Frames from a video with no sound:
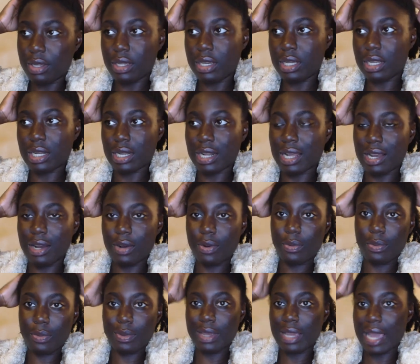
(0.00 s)
And now
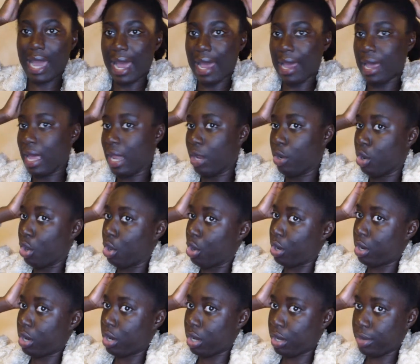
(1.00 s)
we got a
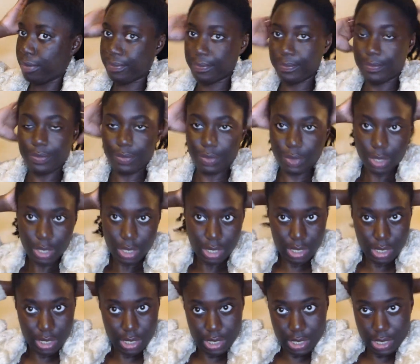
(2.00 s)
look.
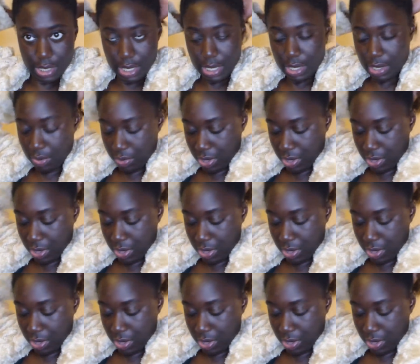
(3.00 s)
And then the